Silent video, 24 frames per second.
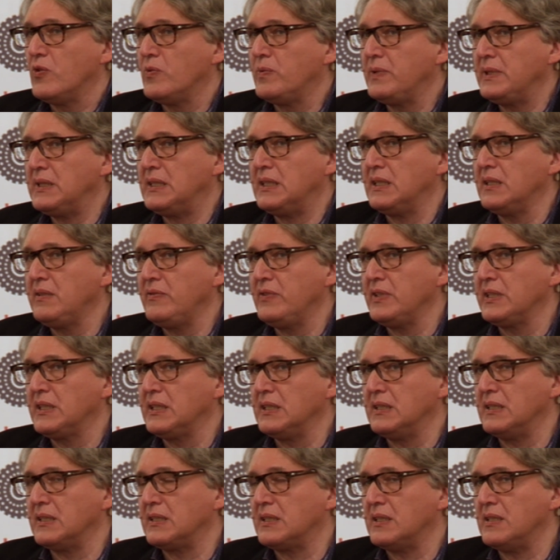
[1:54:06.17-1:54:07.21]
We are living
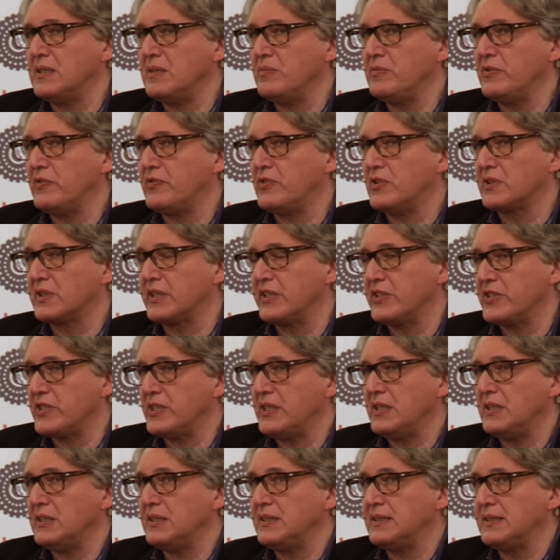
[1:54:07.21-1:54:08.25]
in a time before
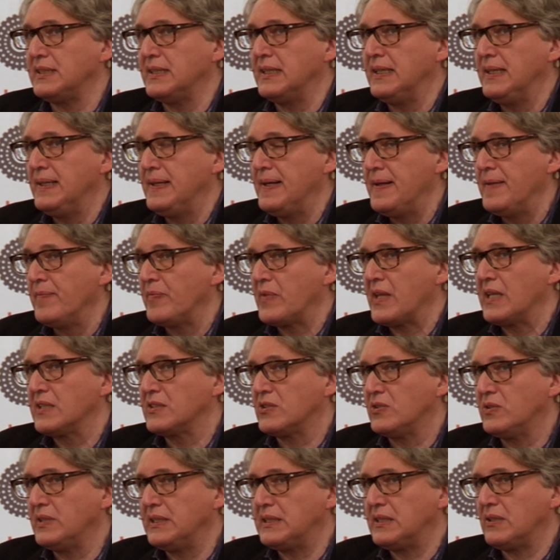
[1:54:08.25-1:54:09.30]
Christianity,
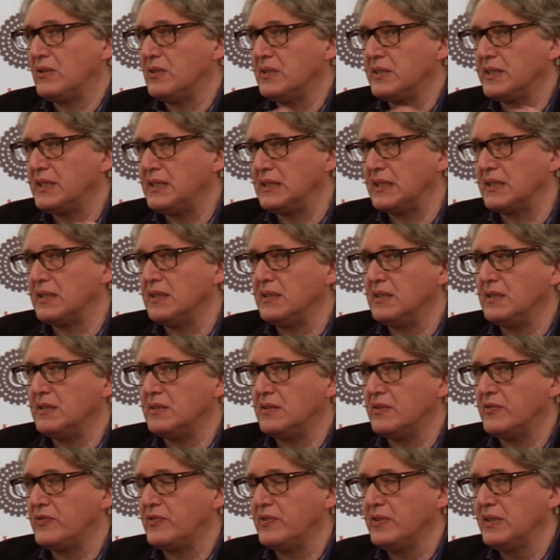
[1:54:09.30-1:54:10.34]
so it's already kind
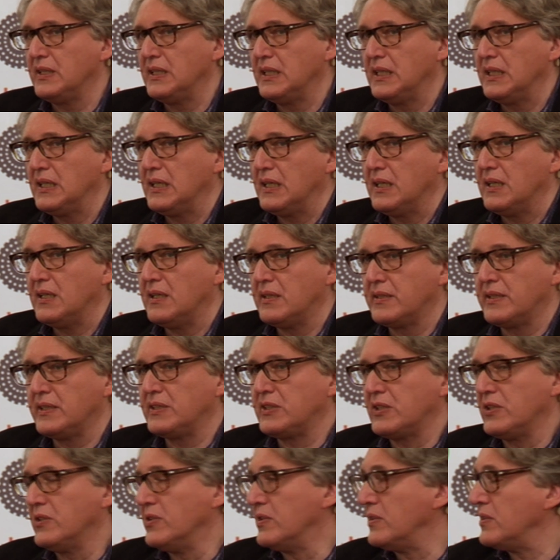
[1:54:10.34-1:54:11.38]
of a
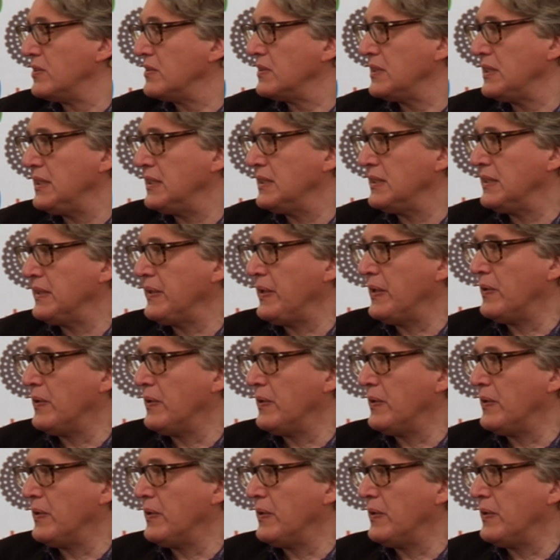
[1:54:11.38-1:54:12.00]
return. Yeah,